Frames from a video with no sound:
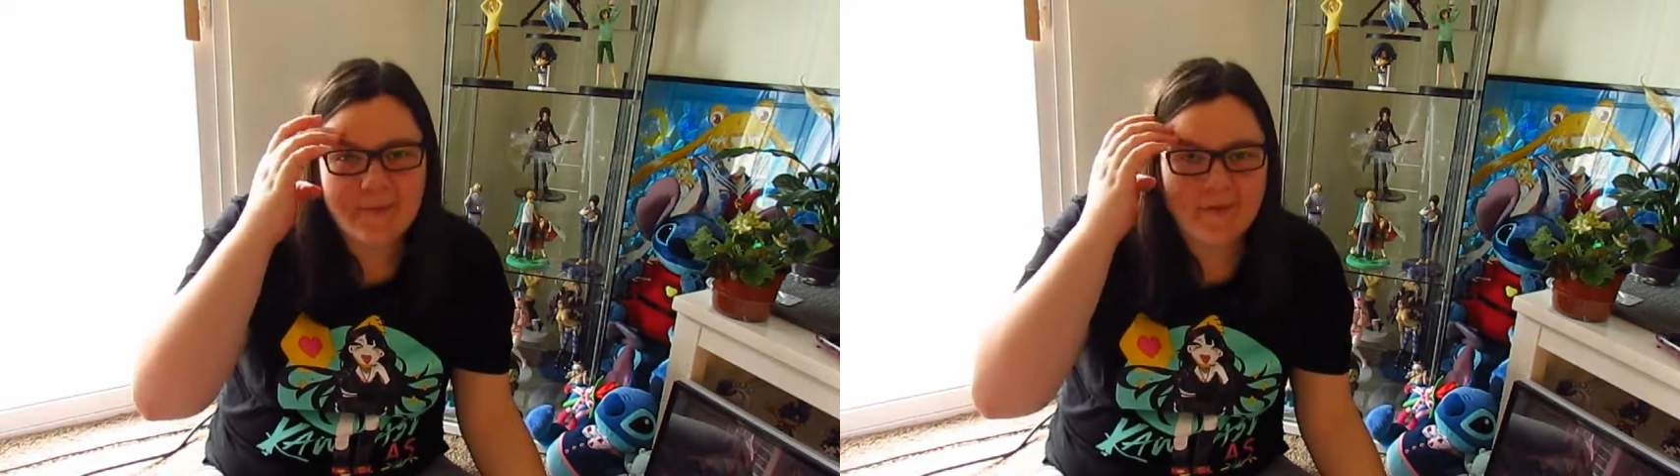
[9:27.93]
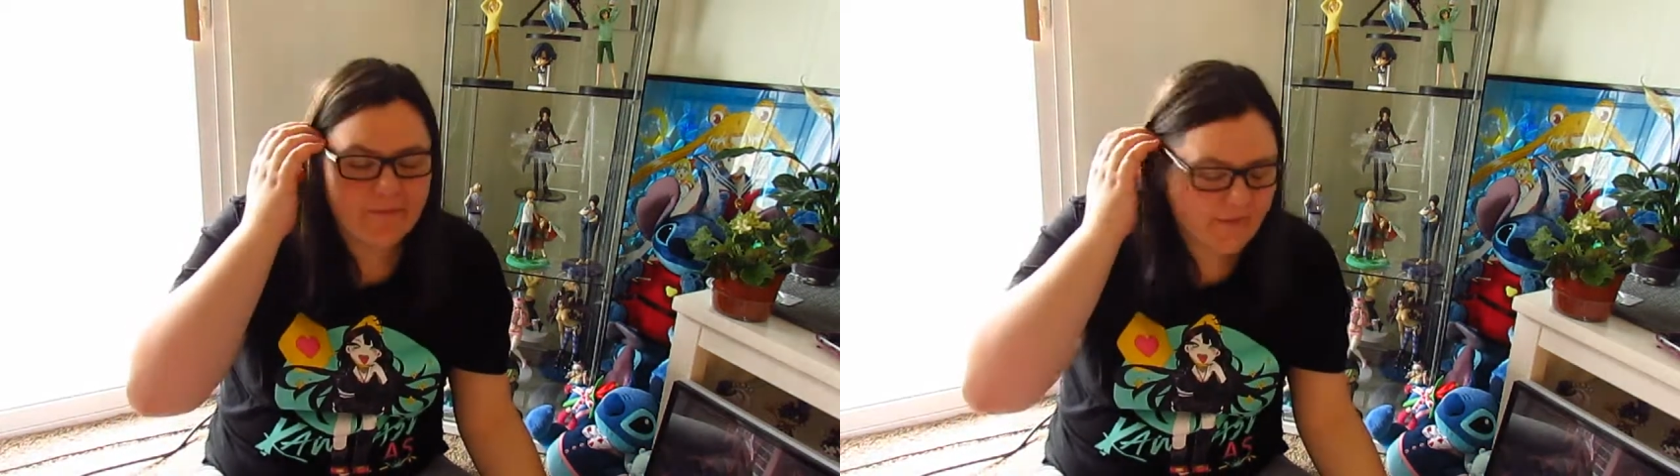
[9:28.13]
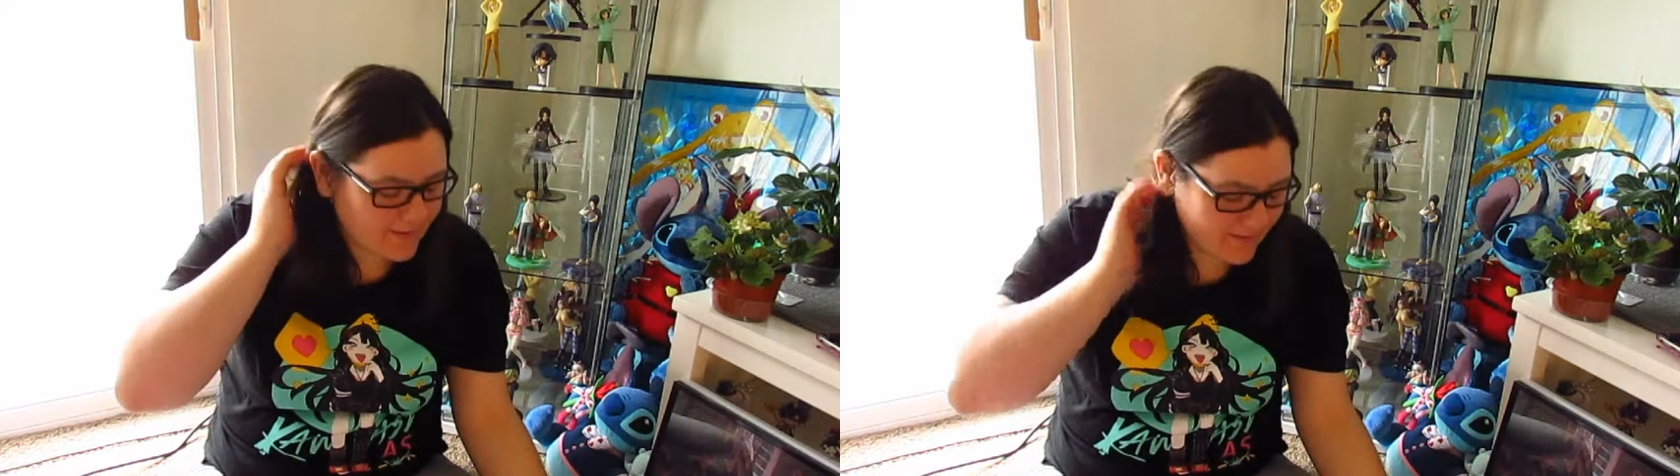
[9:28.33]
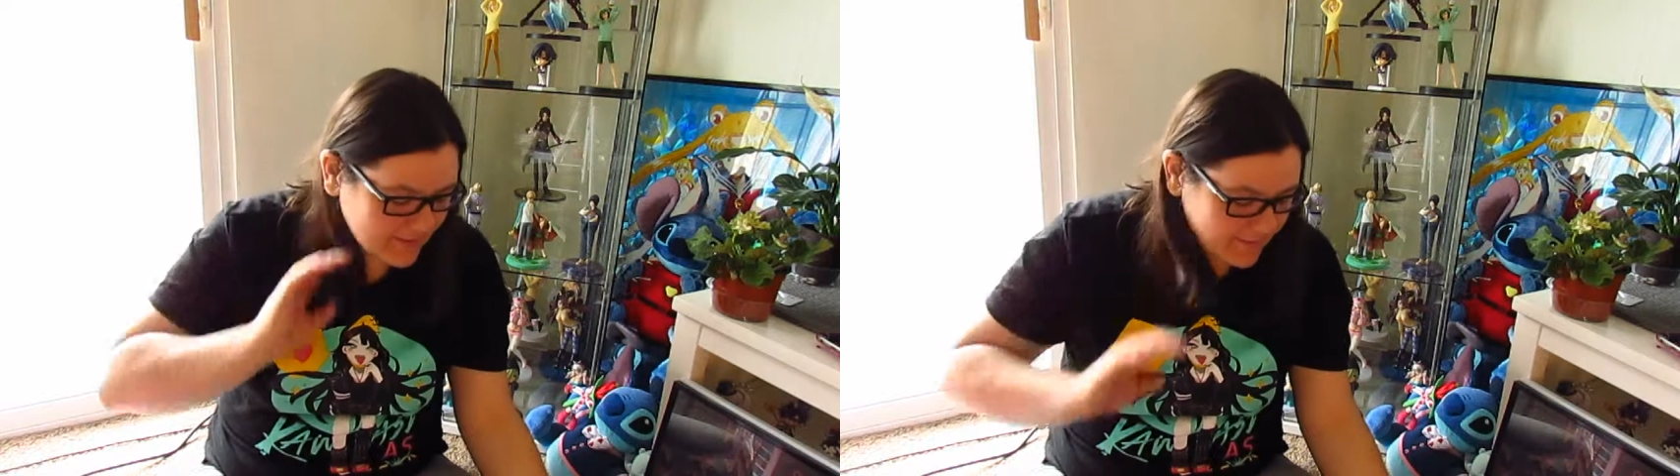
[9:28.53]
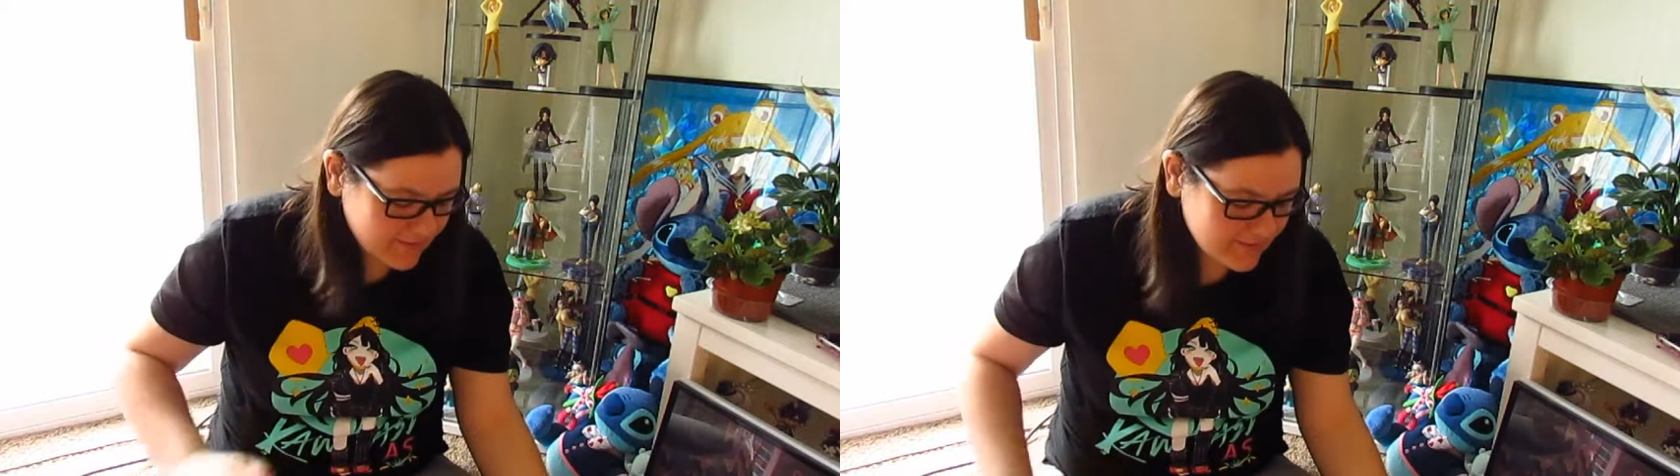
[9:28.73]
of
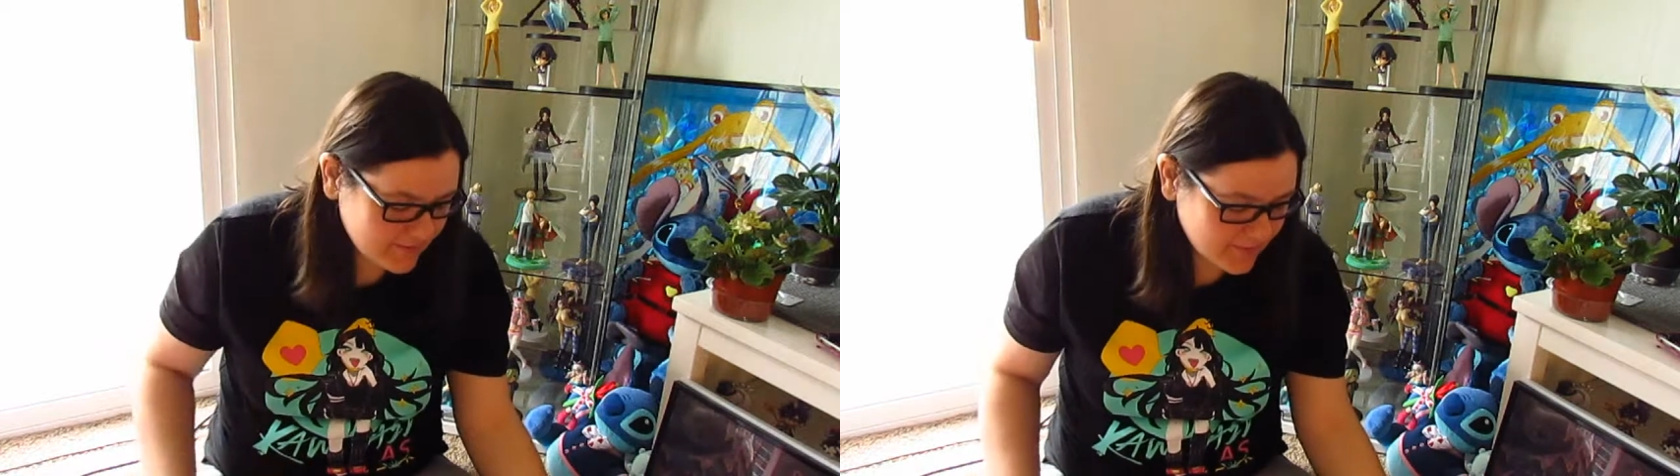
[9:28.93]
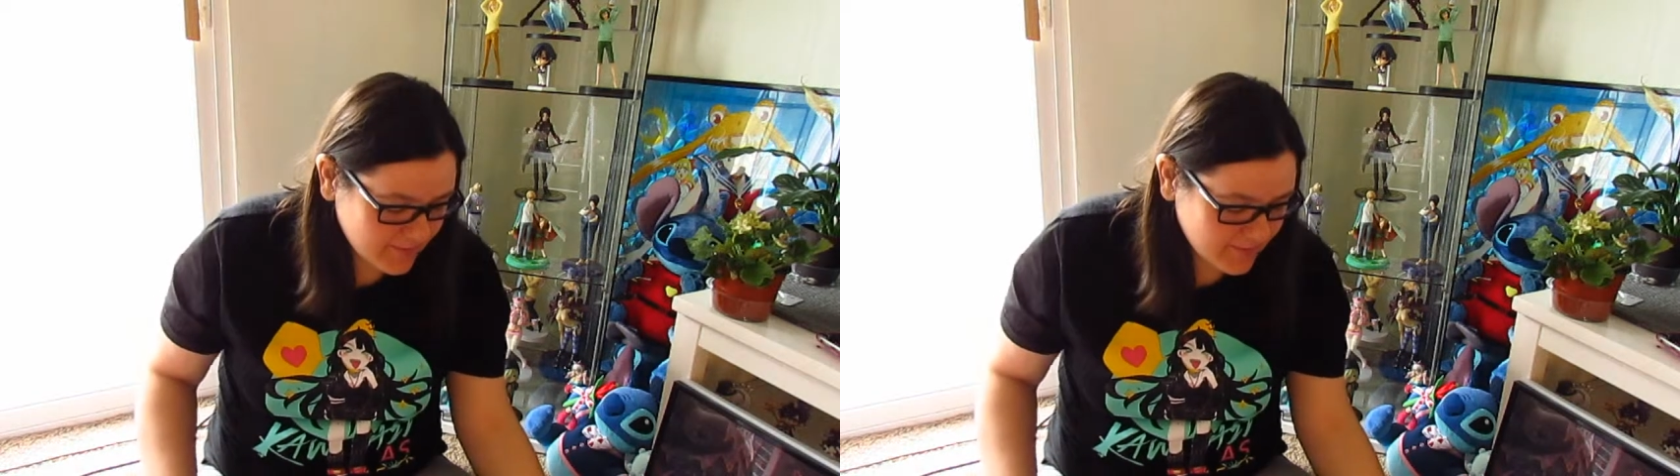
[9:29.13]
this Otome